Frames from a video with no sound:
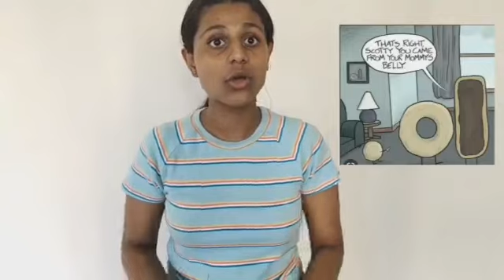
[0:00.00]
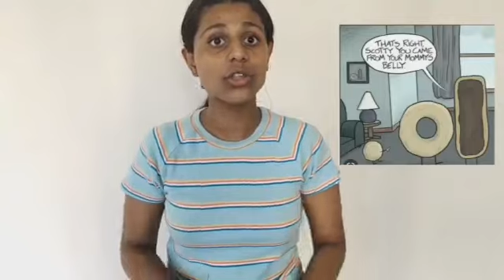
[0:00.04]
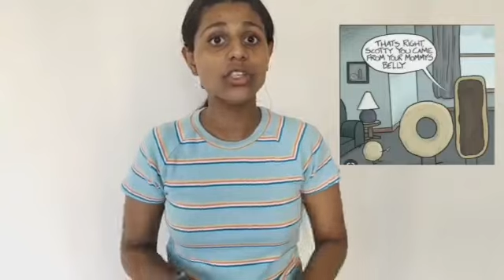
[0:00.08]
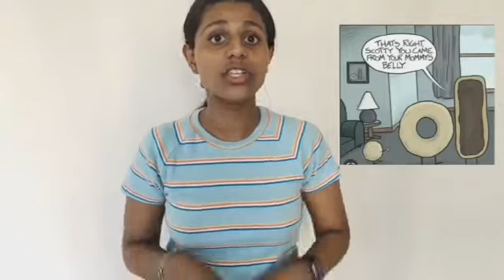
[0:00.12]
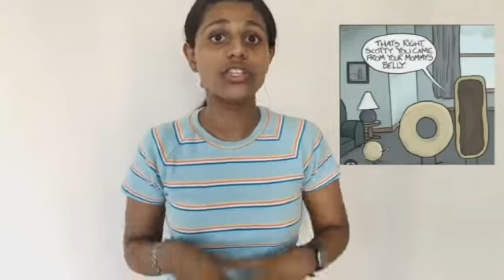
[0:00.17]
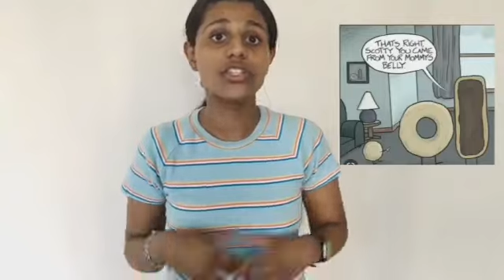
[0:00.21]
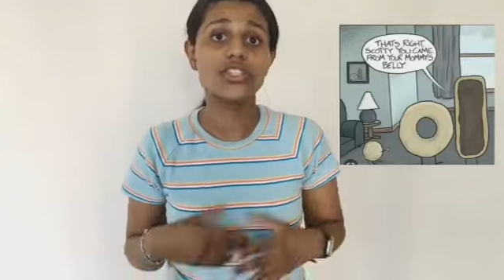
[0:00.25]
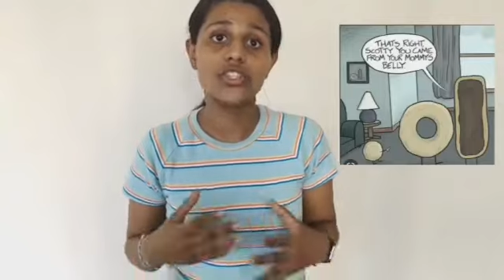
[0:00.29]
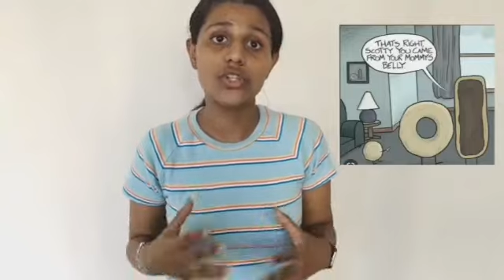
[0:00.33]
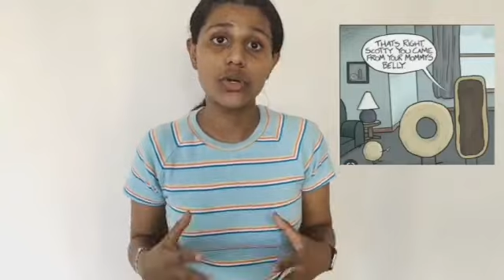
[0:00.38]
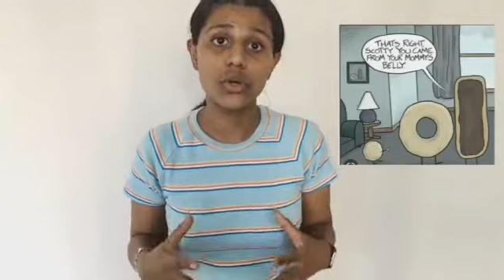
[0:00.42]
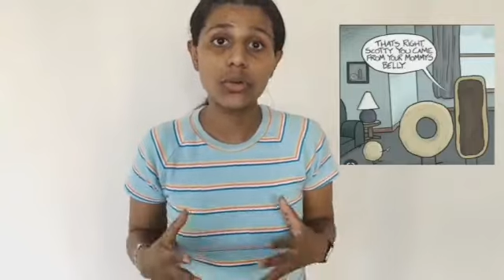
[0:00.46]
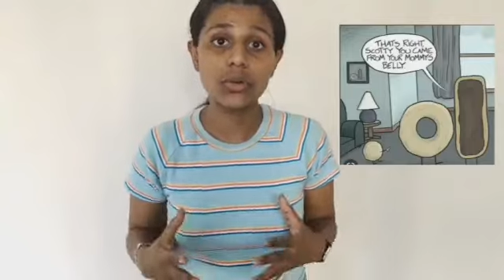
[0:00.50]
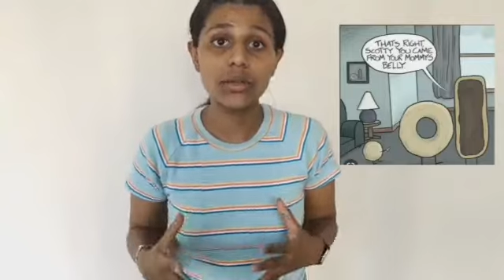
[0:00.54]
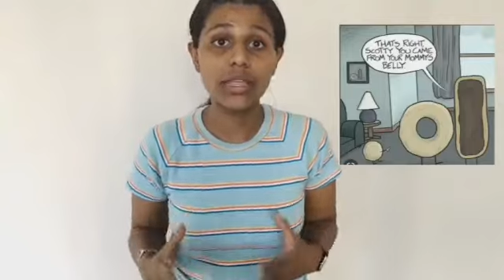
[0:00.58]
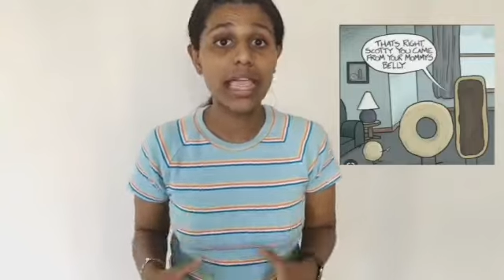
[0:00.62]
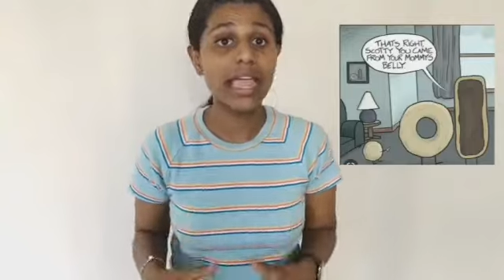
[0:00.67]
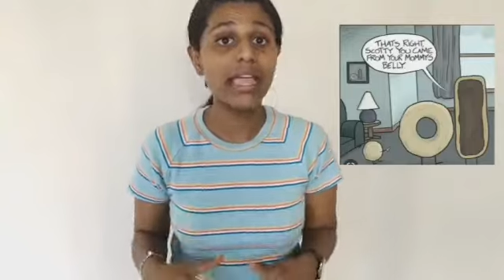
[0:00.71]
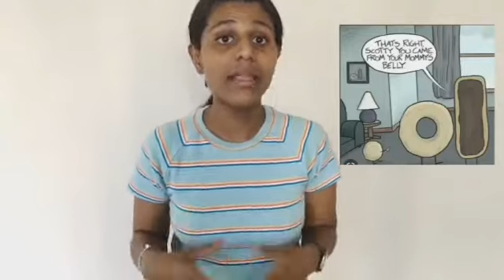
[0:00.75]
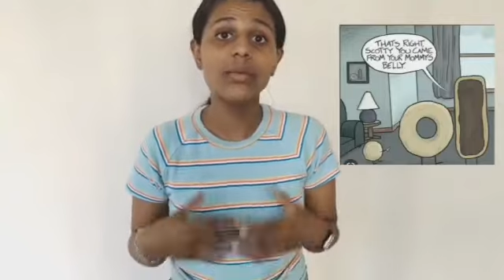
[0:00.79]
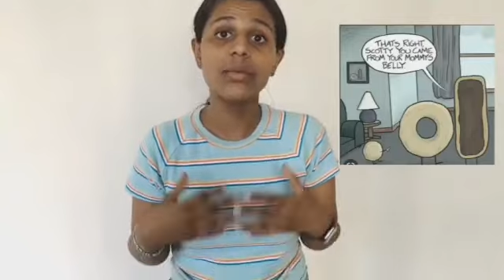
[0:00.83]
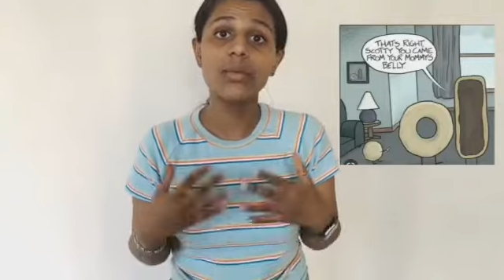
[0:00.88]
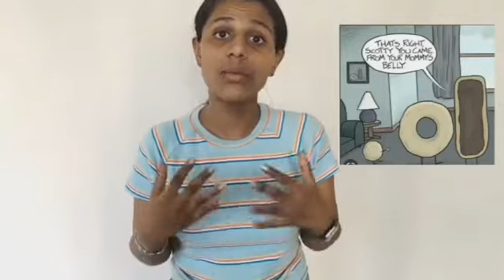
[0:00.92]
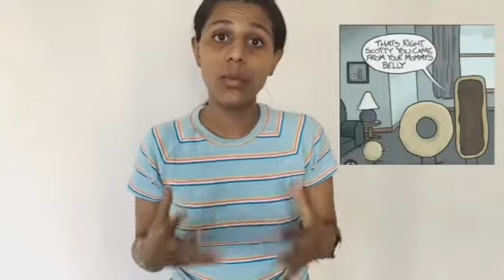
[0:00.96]
or the joke
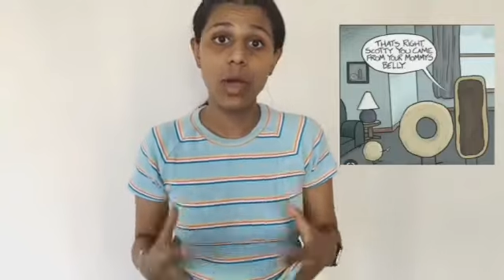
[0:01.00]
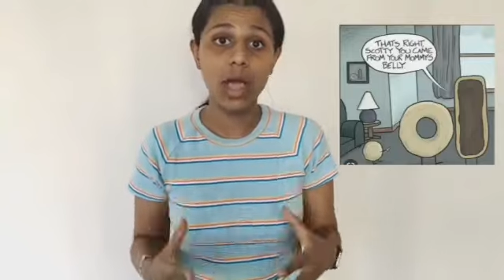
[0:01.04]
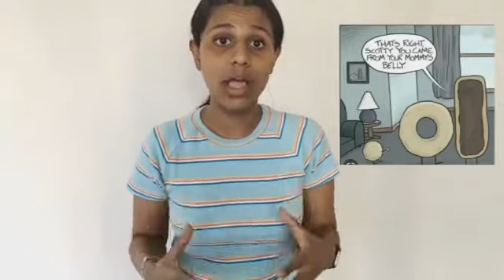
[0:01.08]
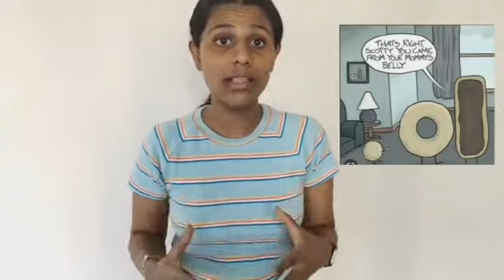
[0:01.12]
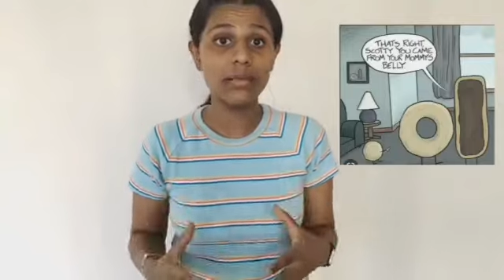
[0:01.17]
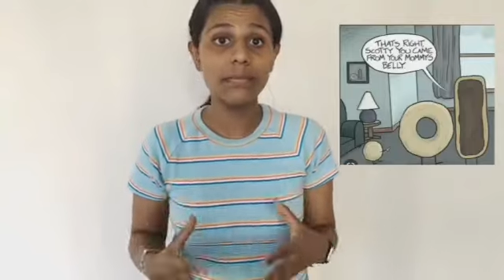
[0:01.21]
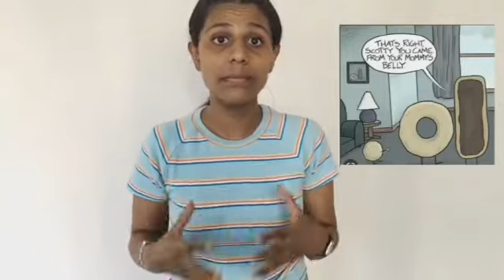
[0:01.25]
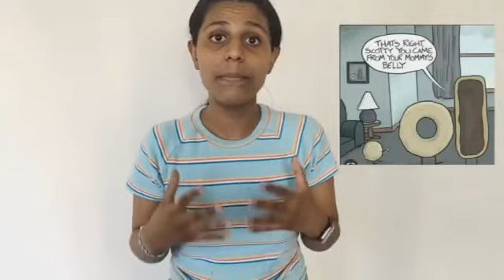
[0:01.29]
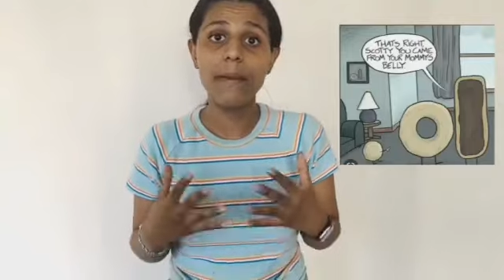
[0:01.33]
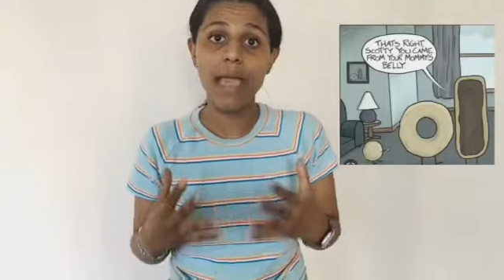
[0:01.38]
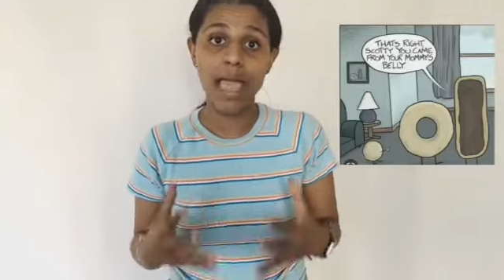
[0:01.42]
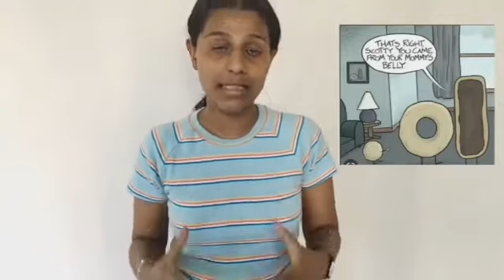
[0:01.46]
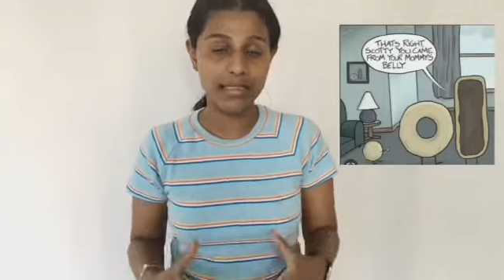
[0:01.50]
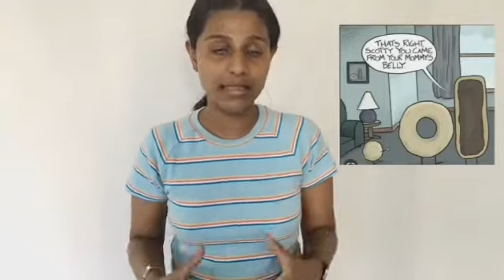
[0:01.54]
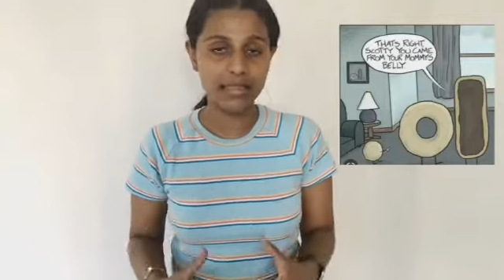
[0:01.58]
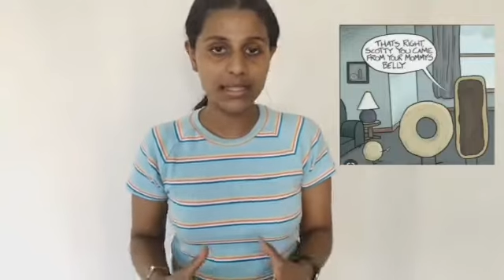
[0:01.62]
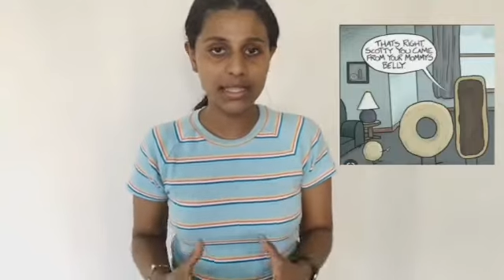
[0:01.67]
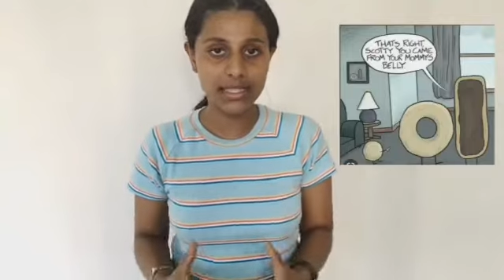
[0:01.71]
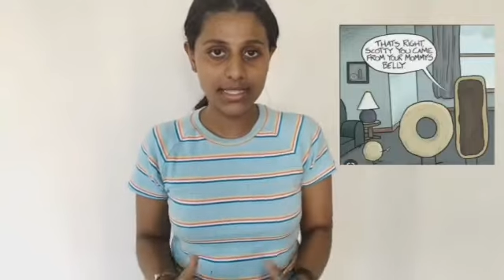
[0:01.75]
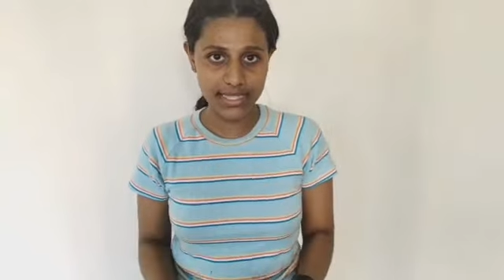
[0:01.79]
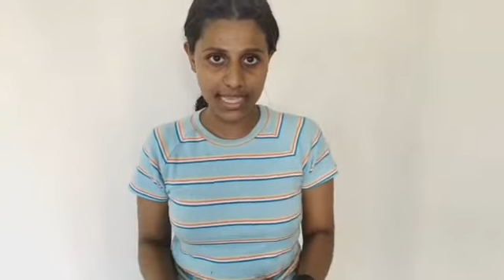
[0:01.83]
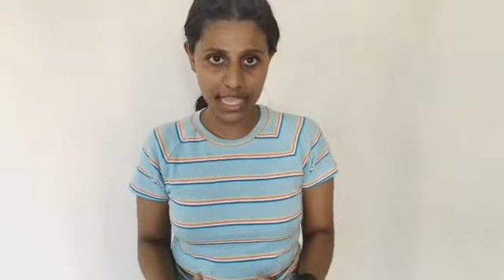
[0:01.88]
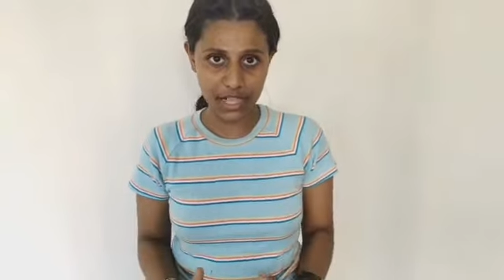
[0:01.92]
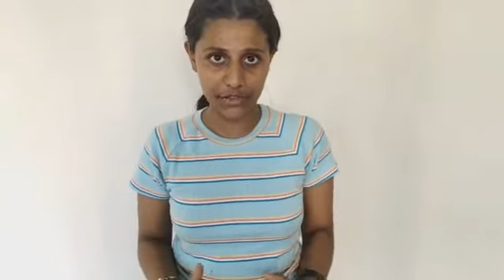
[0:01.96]
in one panel
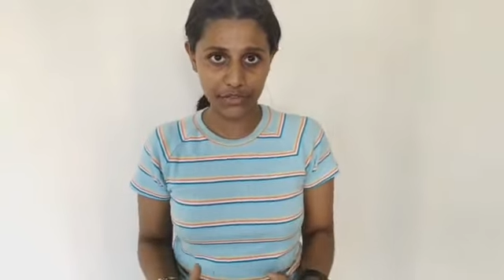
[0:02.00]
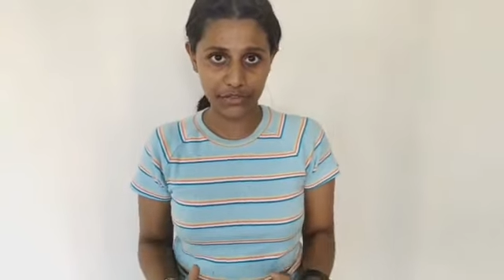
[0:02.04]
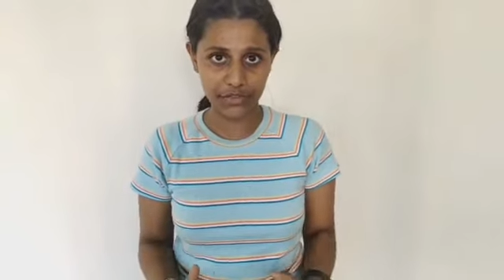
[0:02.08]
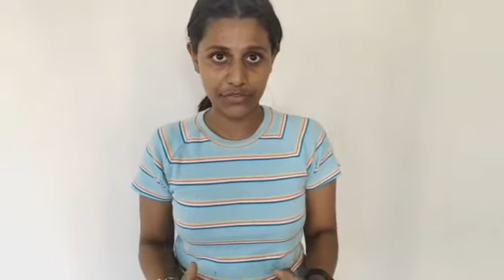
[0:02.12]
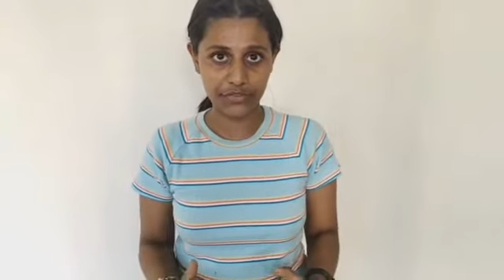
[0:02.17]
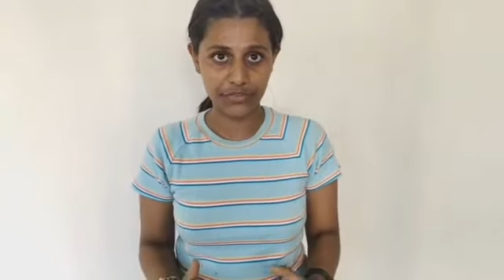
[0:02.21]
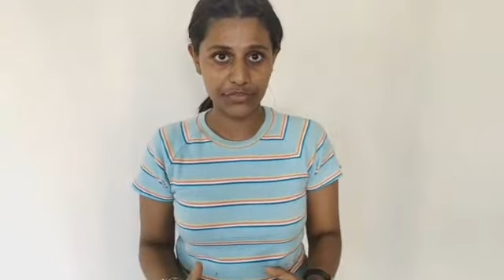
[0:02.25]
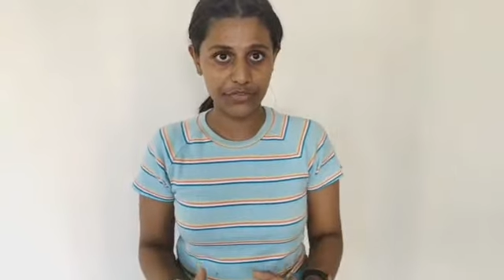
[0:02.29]
itself.